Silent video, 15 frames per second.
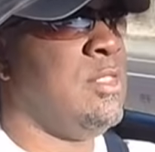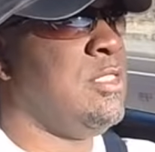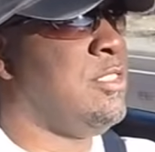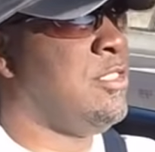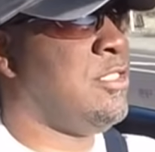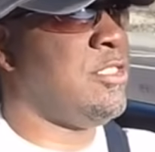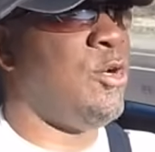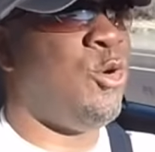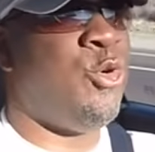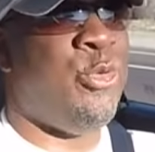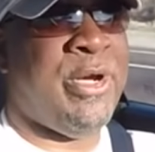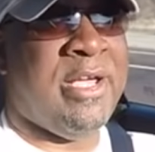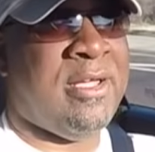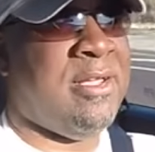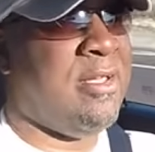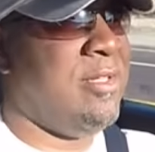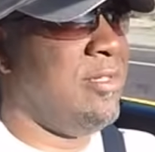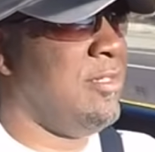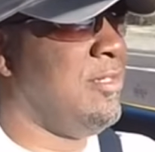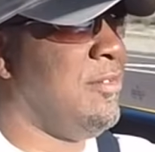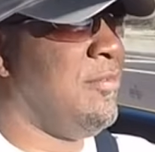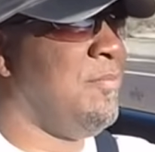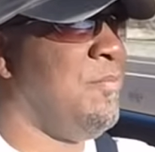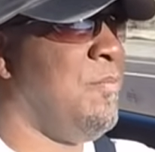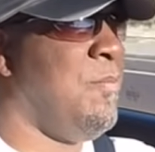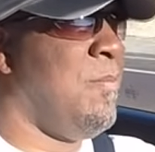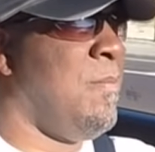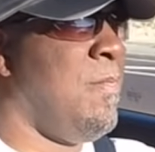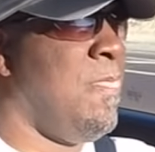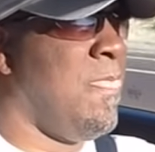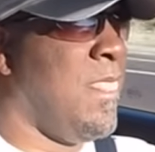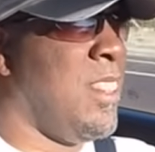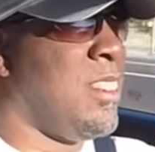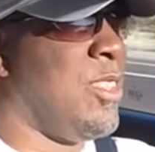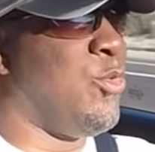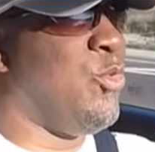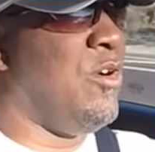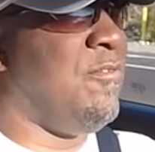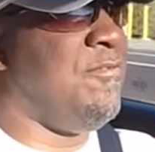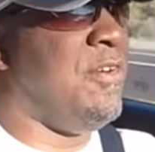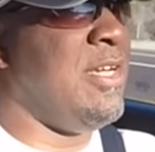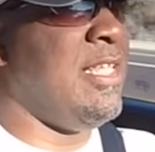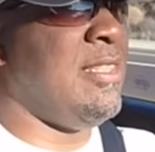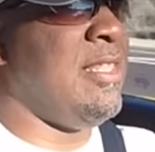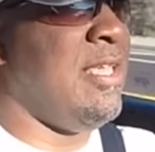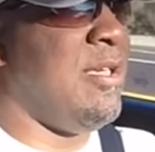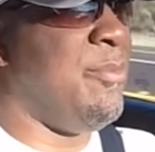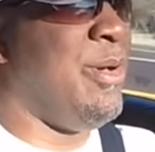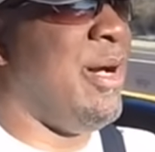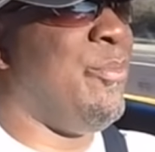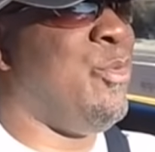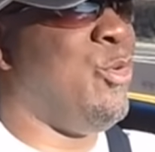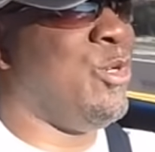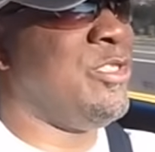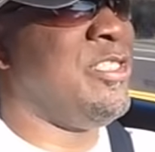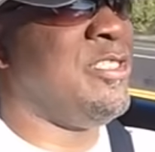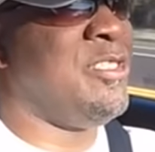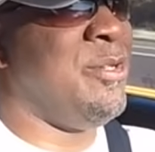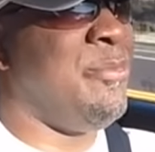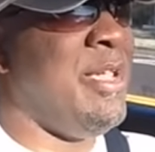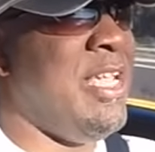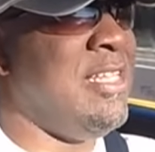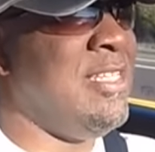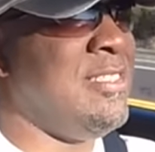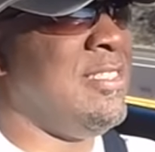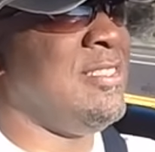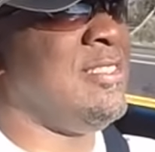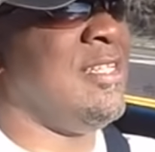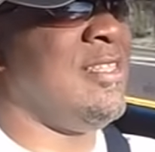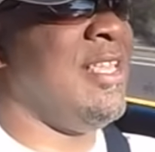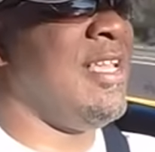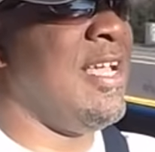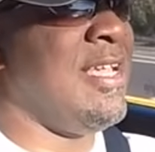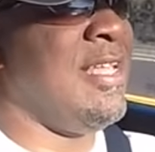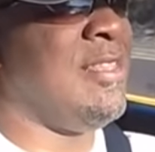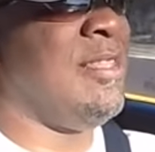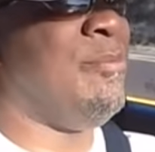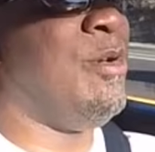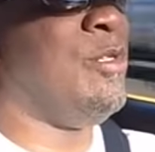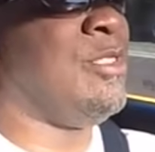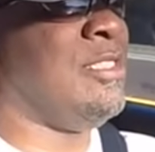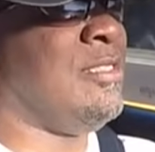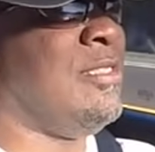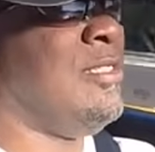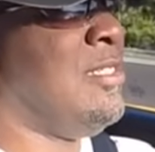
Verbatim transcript: So quick. The real funny thing about Porsches to me, and this is the thing I get the most,